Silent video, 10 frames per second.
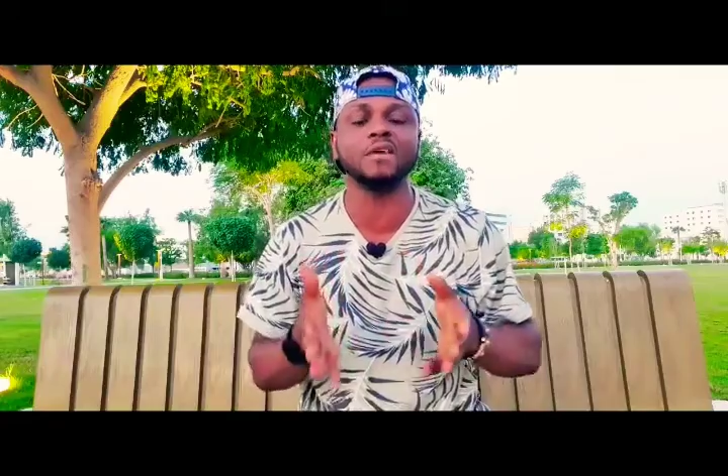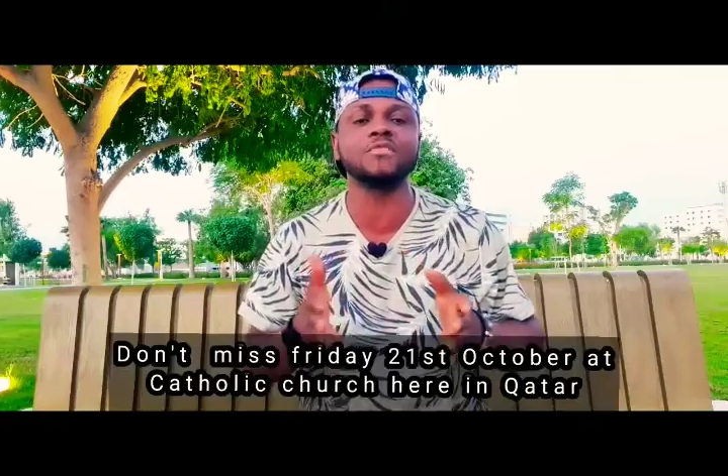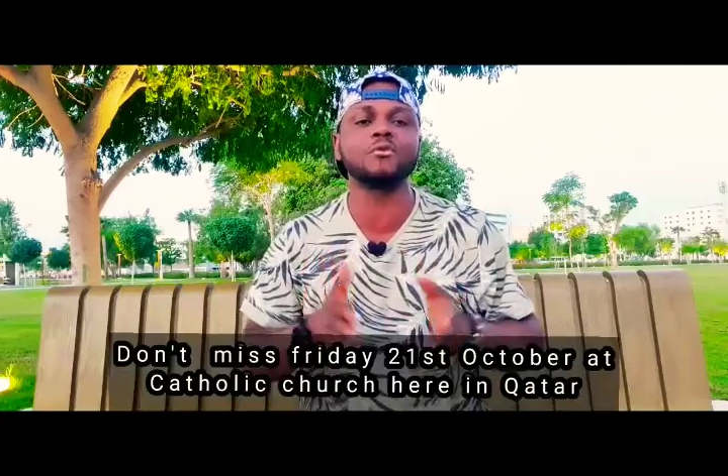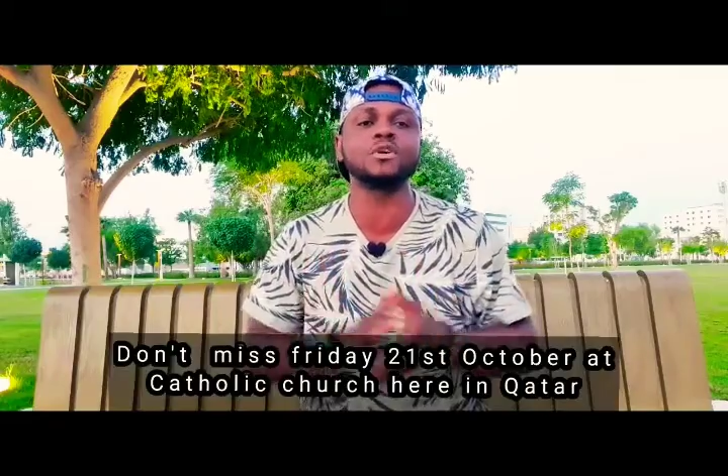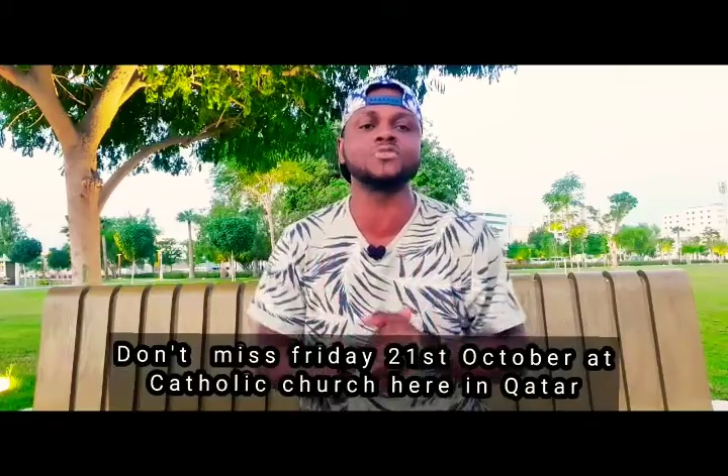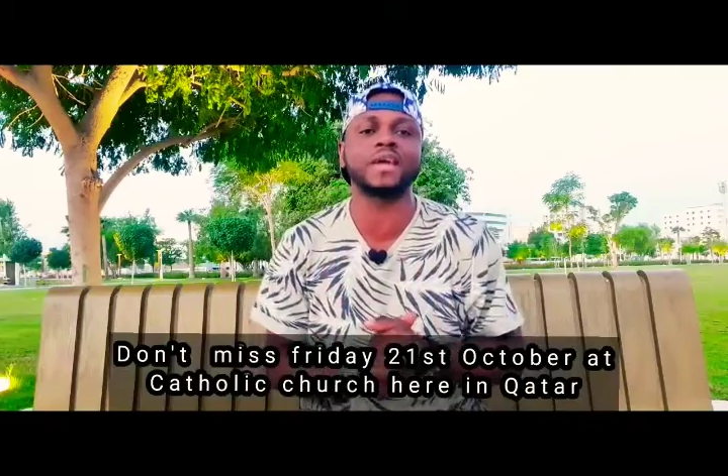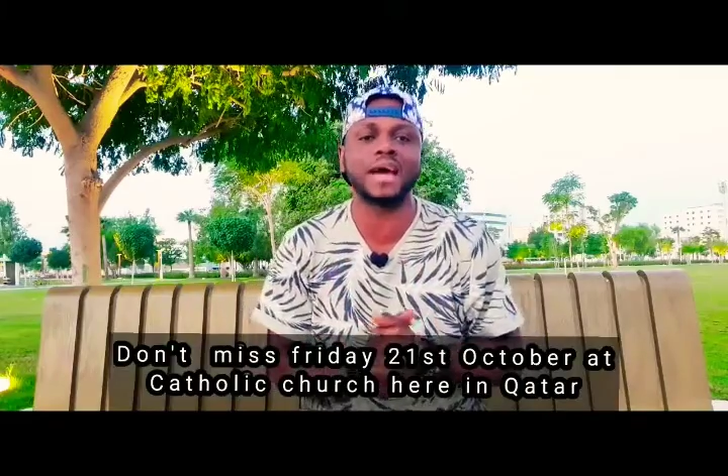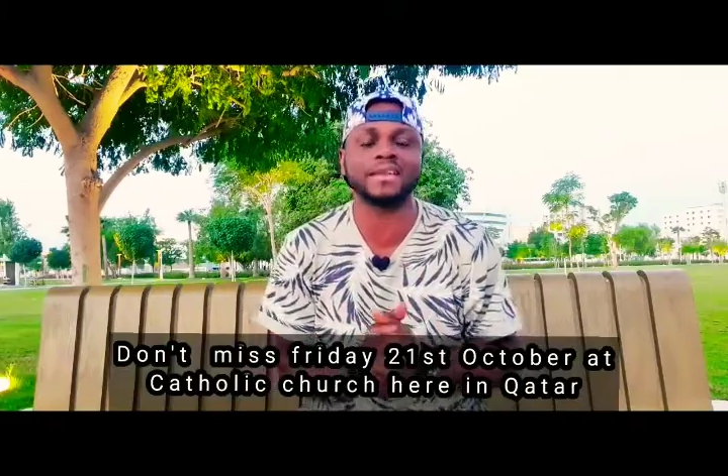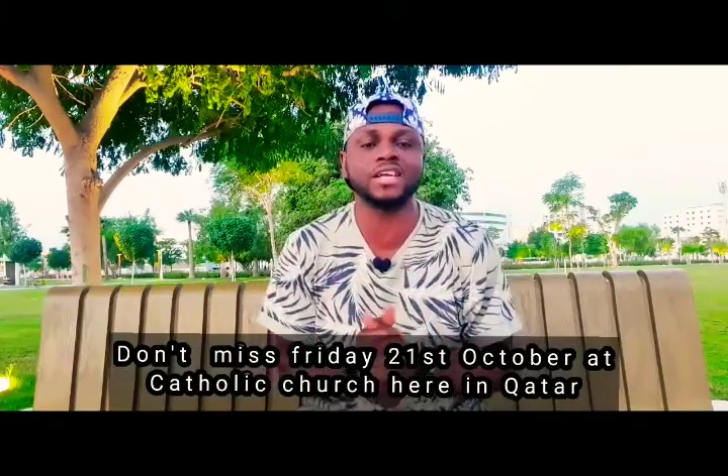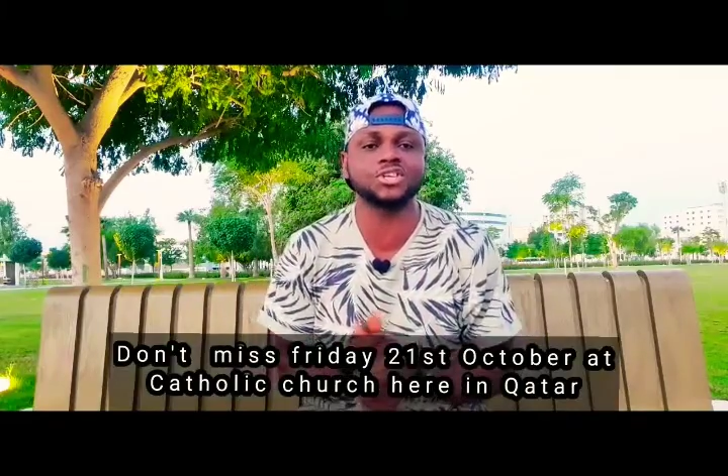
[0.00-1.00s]
of the Rosary
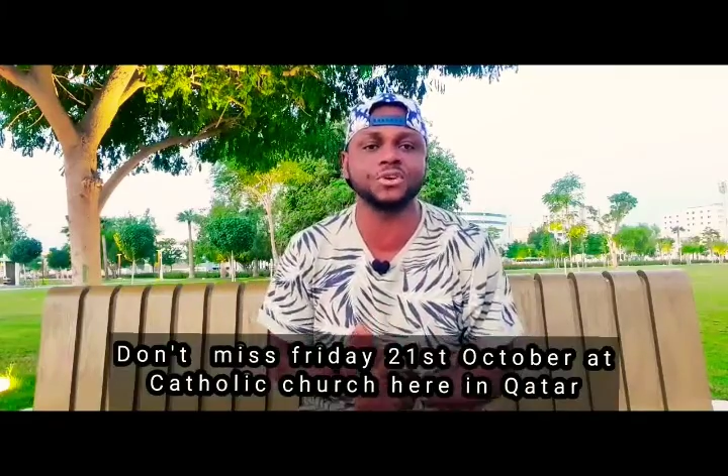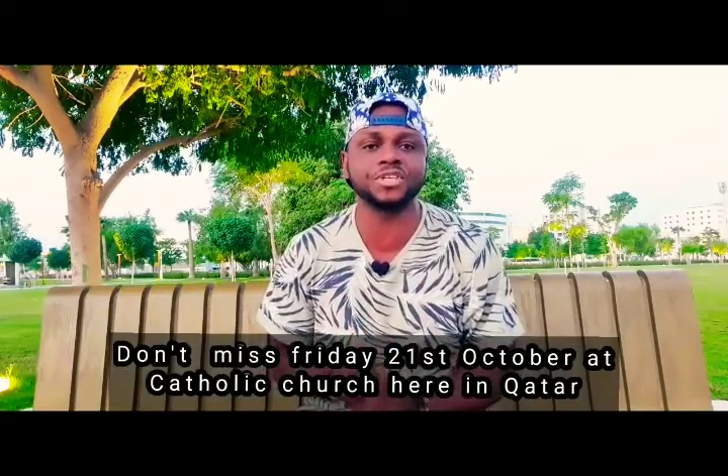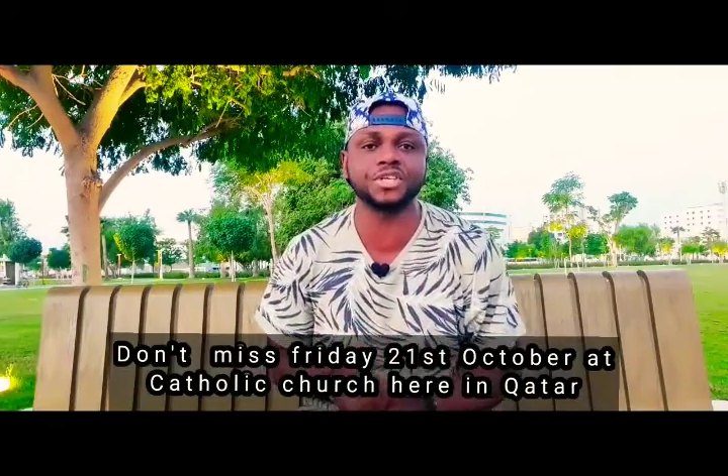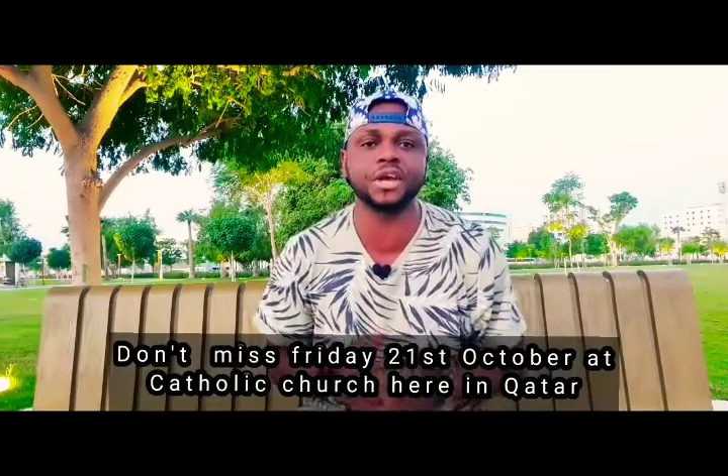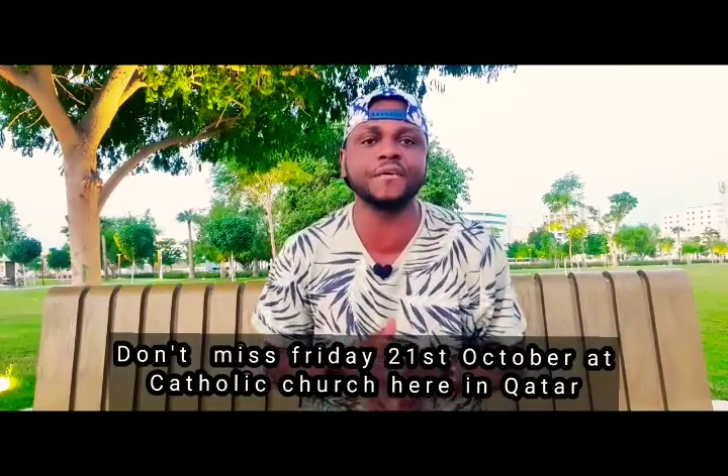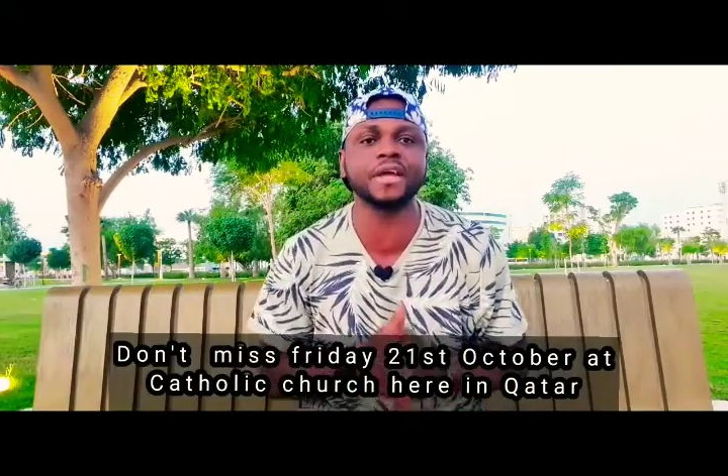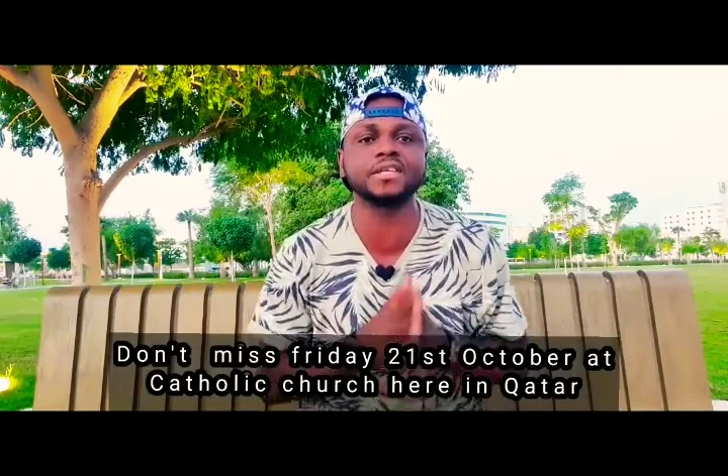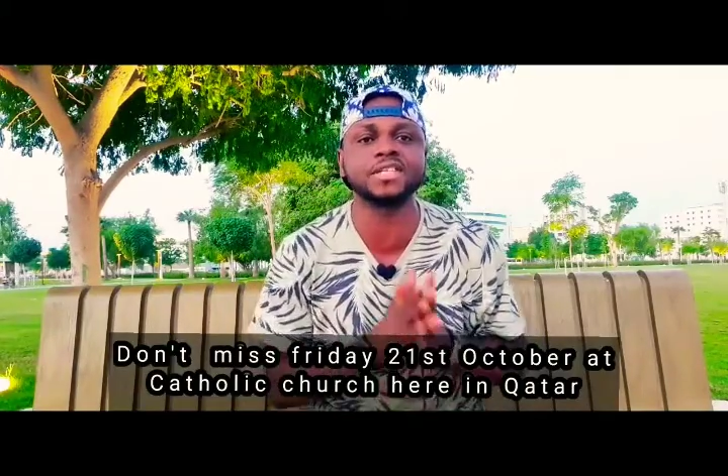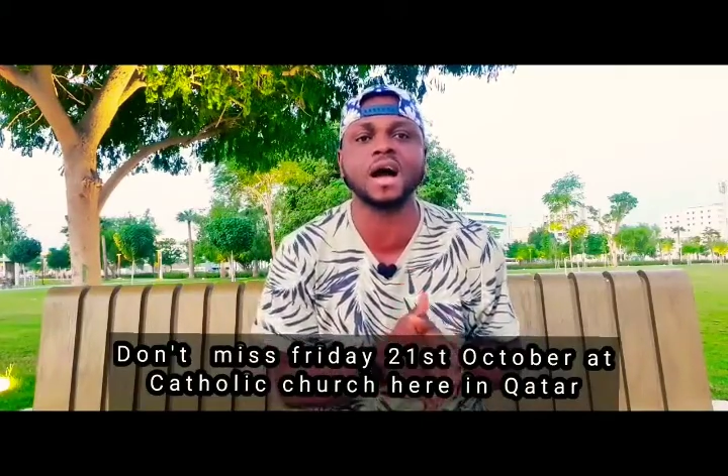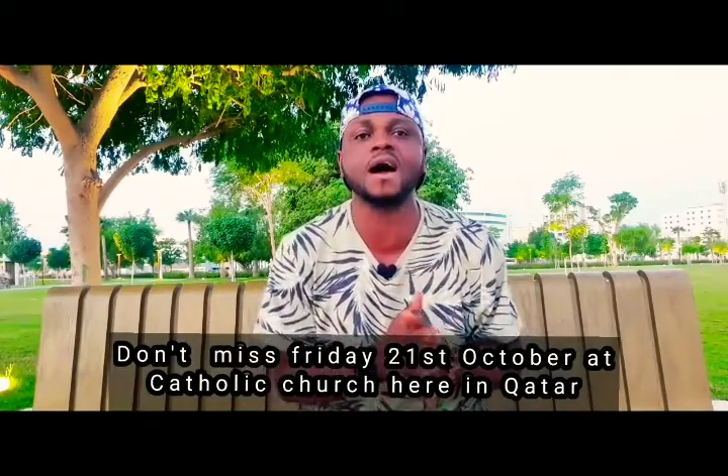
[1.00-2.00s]
Catholic Church here in
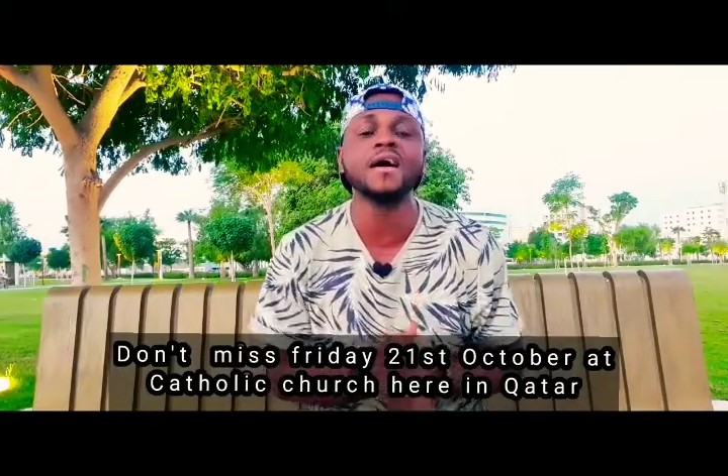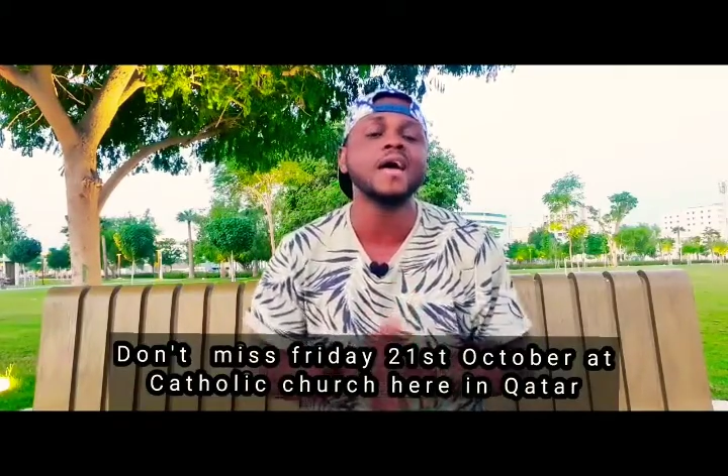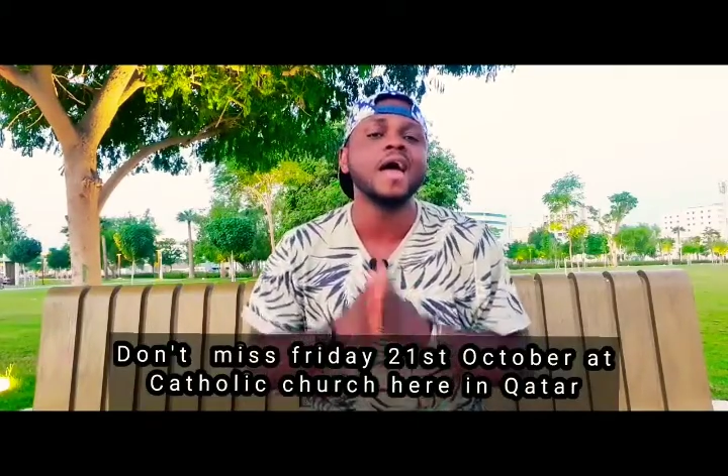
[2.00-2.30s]
Qatar.